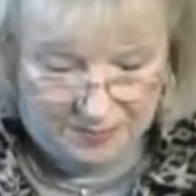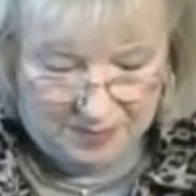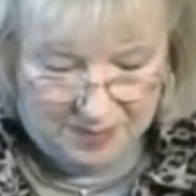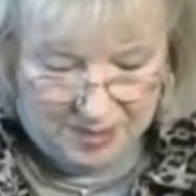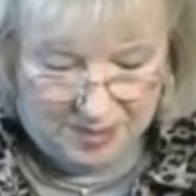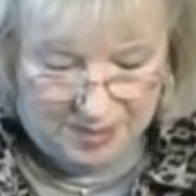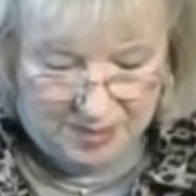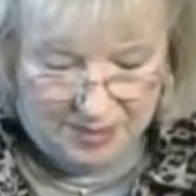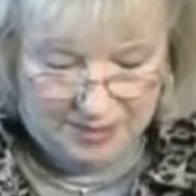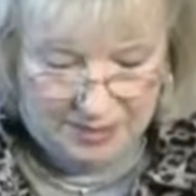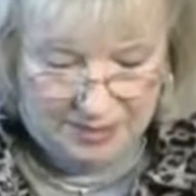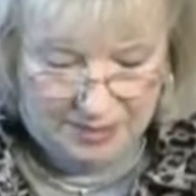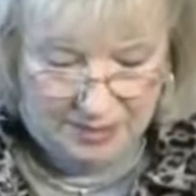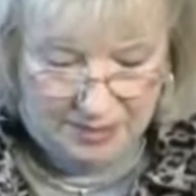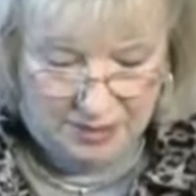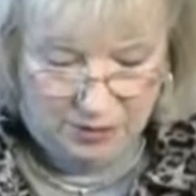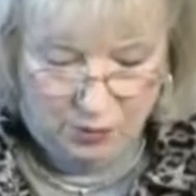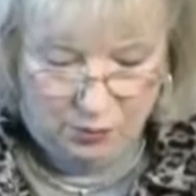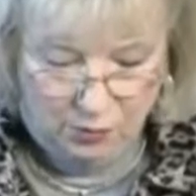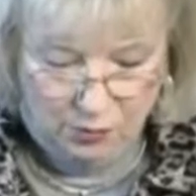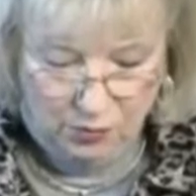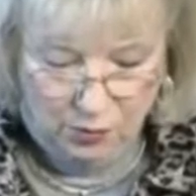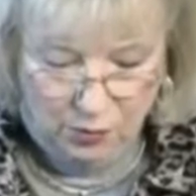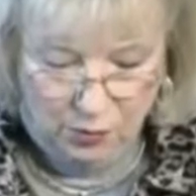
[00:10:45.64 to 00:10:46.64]
It
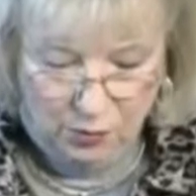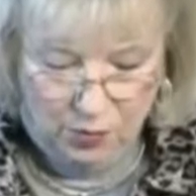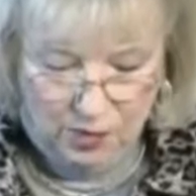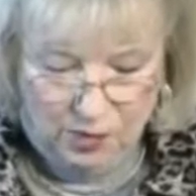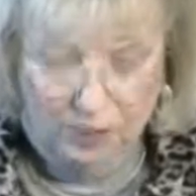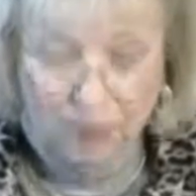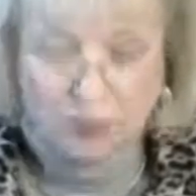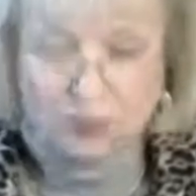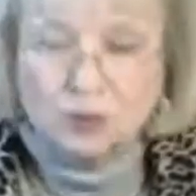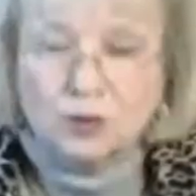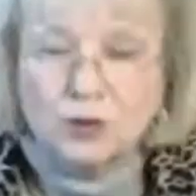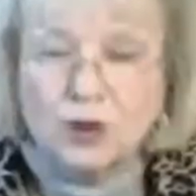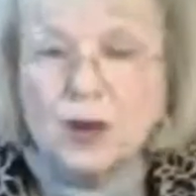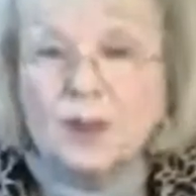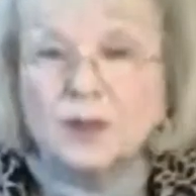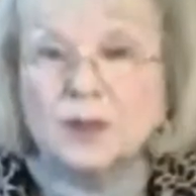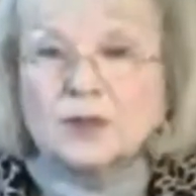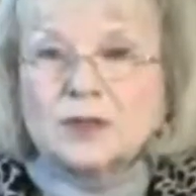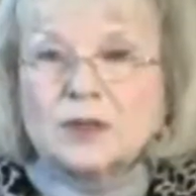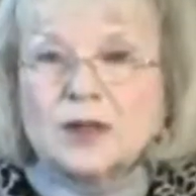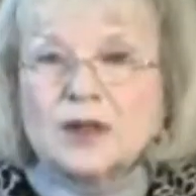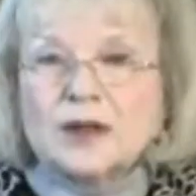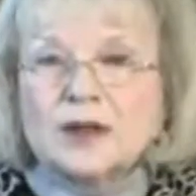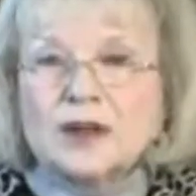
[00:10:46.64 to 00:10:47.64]
says, For we are
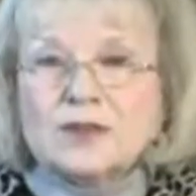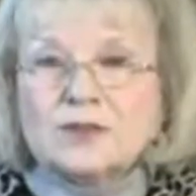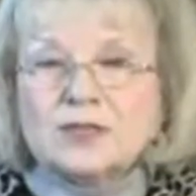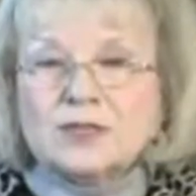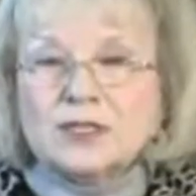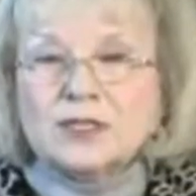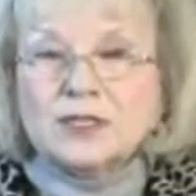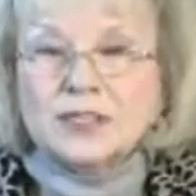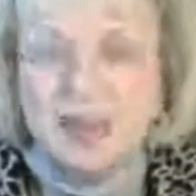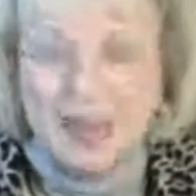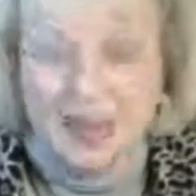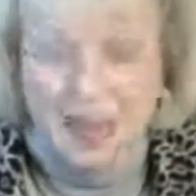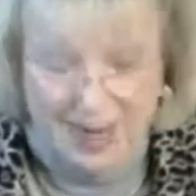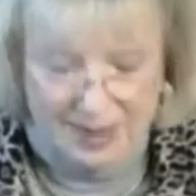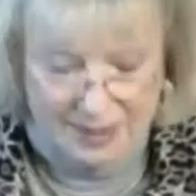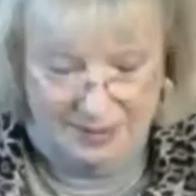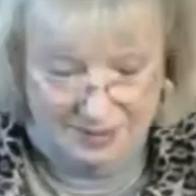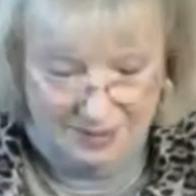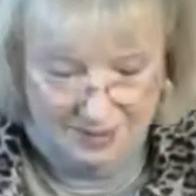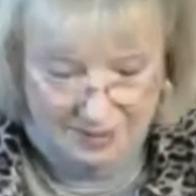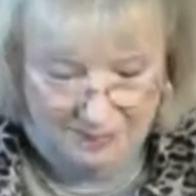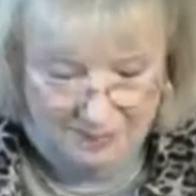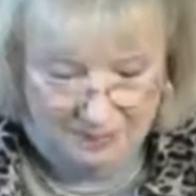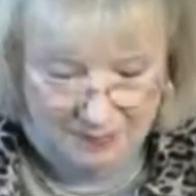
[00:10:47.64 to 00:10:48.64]
troubled on every
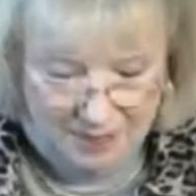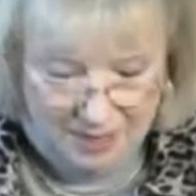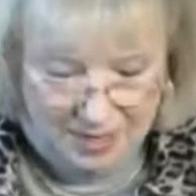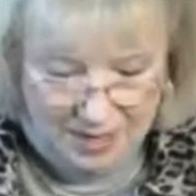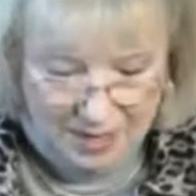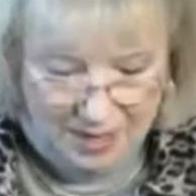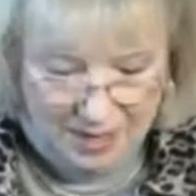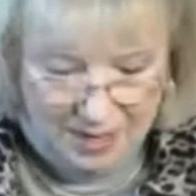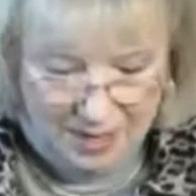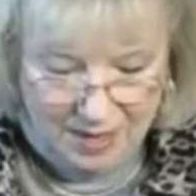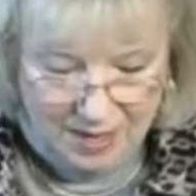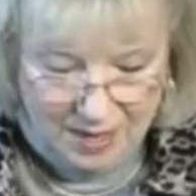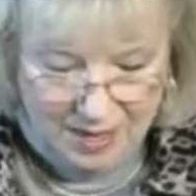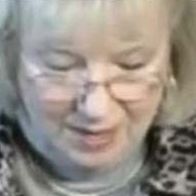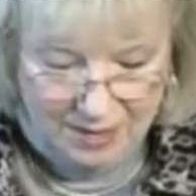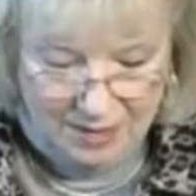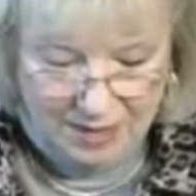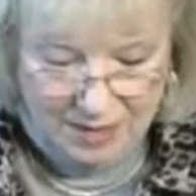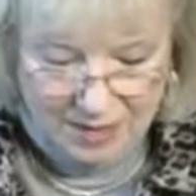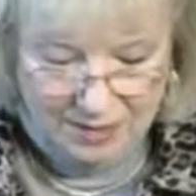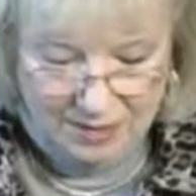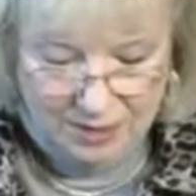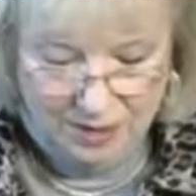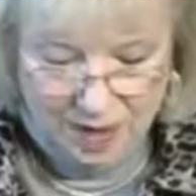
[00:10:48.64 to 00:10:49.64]
side,
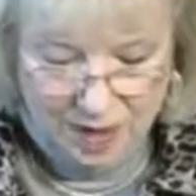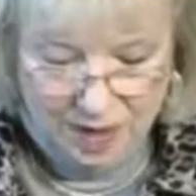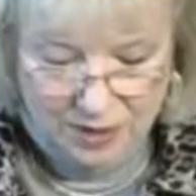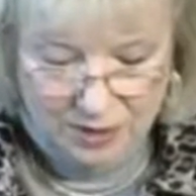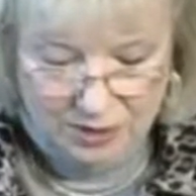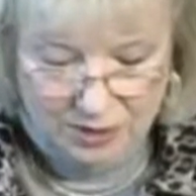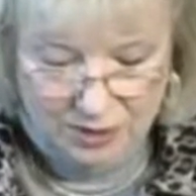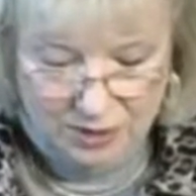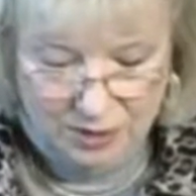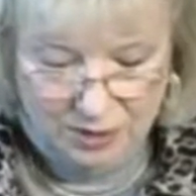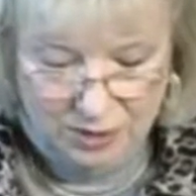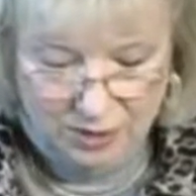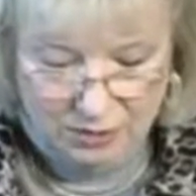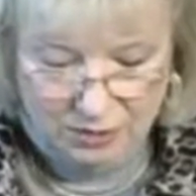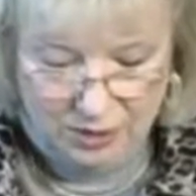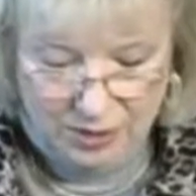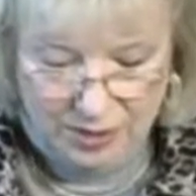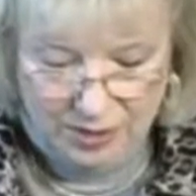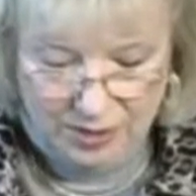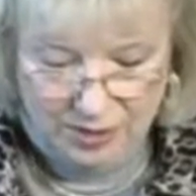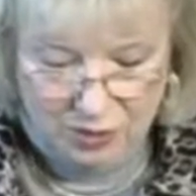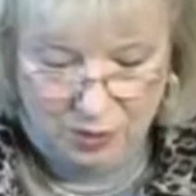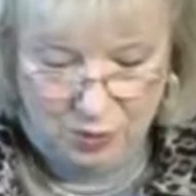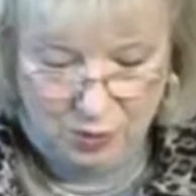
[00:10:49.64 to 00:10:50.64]
yet not
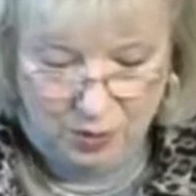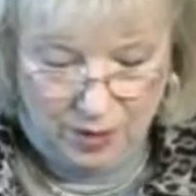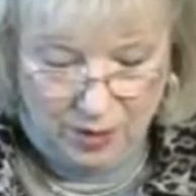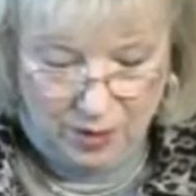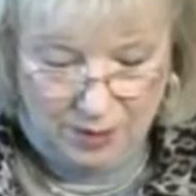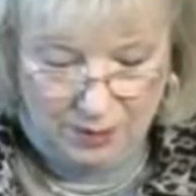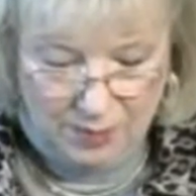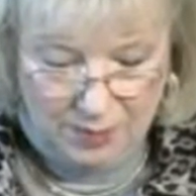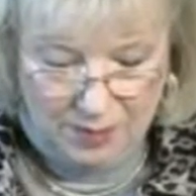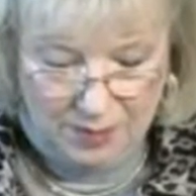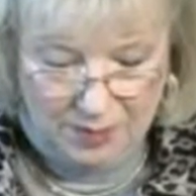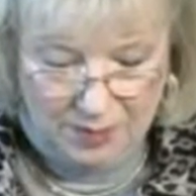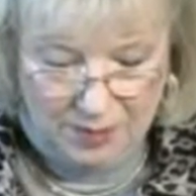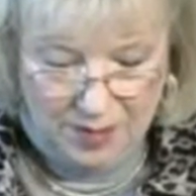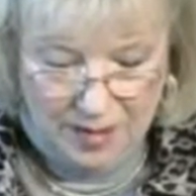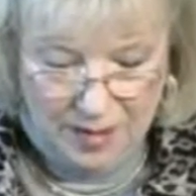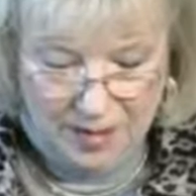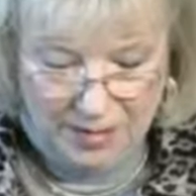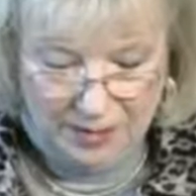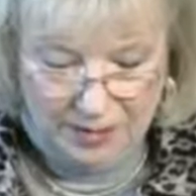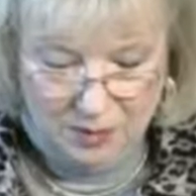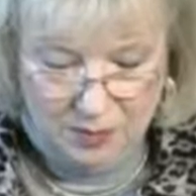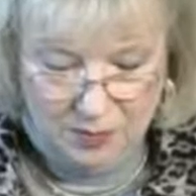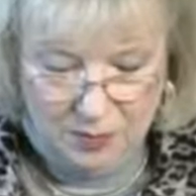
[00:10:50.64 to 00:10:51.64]
distressed. We are
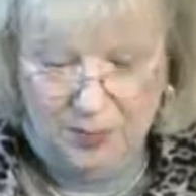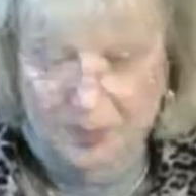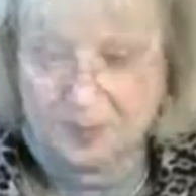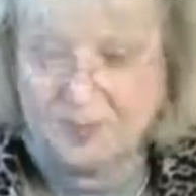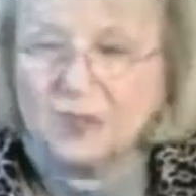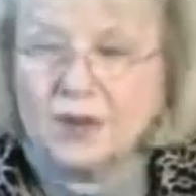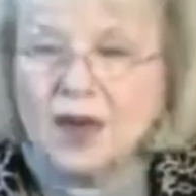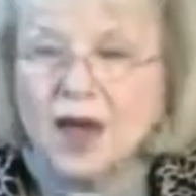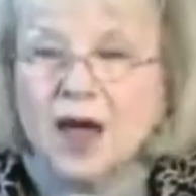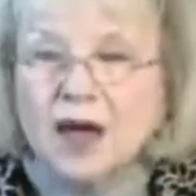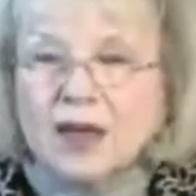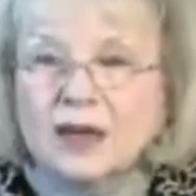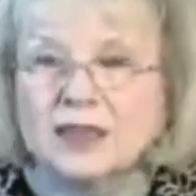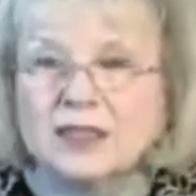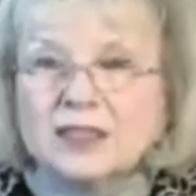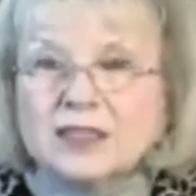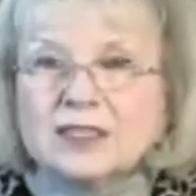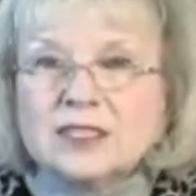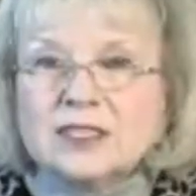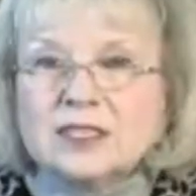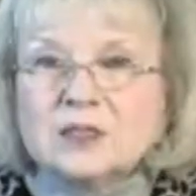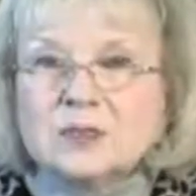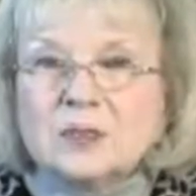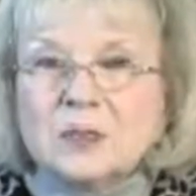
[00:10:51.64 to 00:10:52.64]
perplexed, but not in
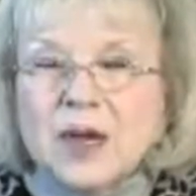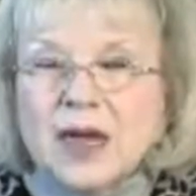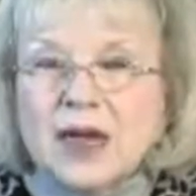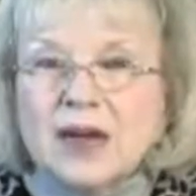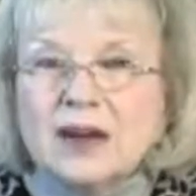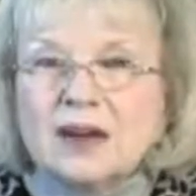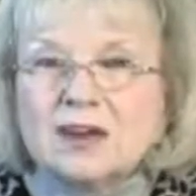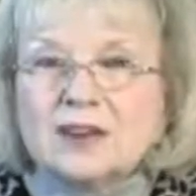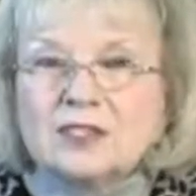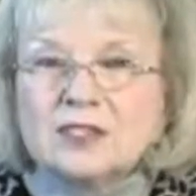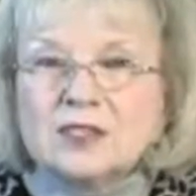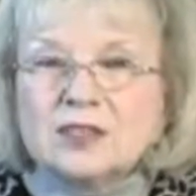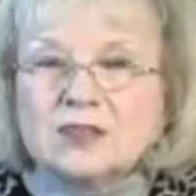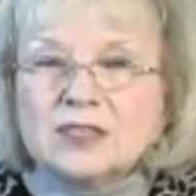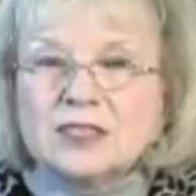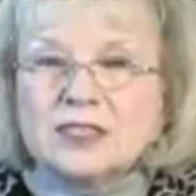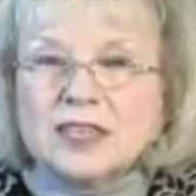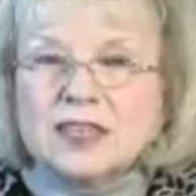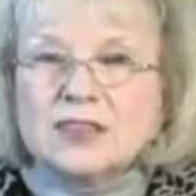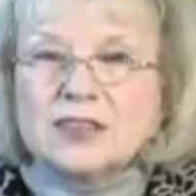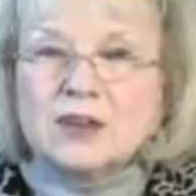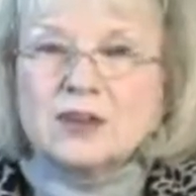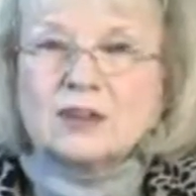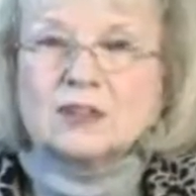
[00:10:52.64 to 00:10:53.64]
despair. So,
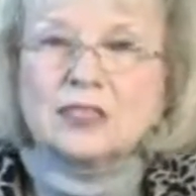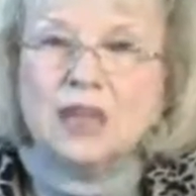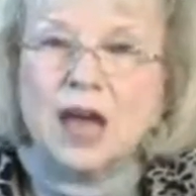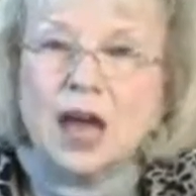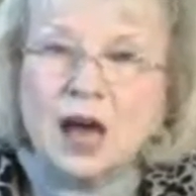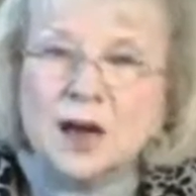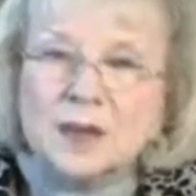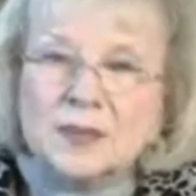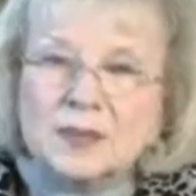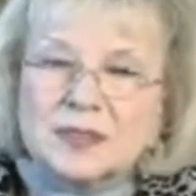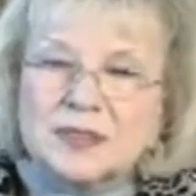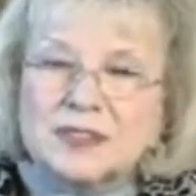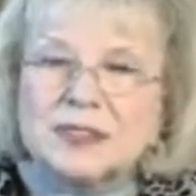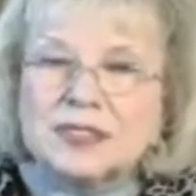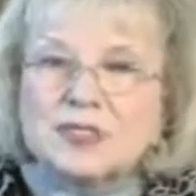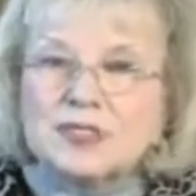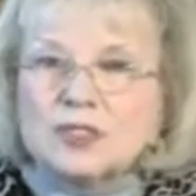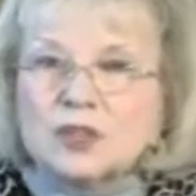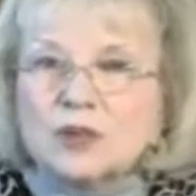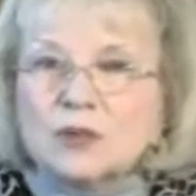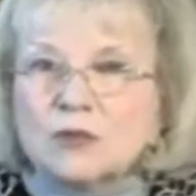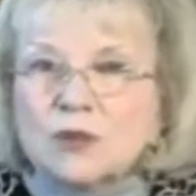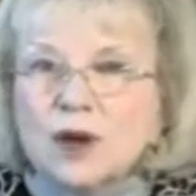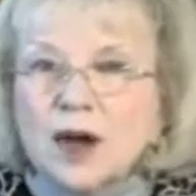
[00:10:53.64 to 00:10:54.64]
see, those
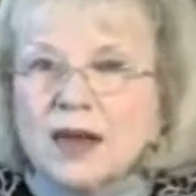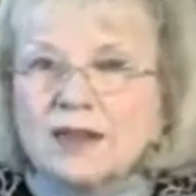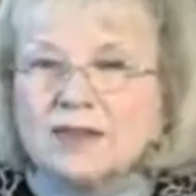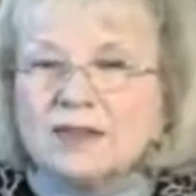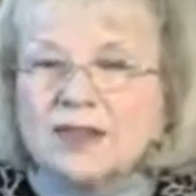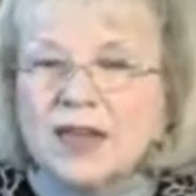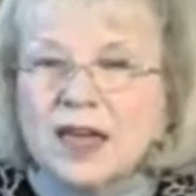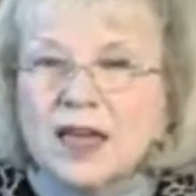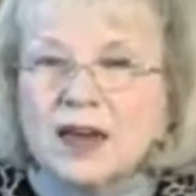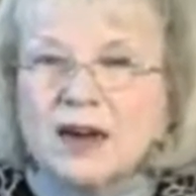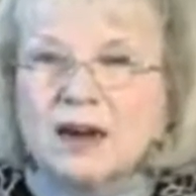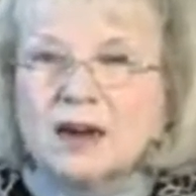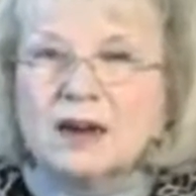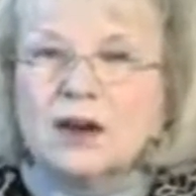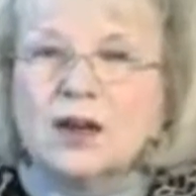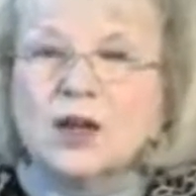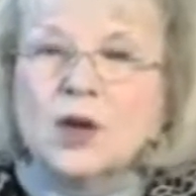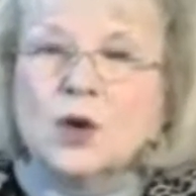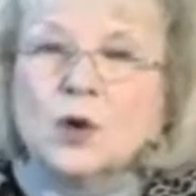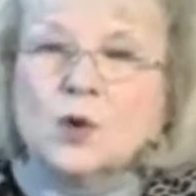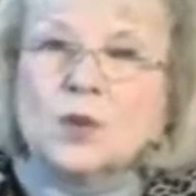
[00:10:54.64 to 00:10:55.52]
opposites are right there.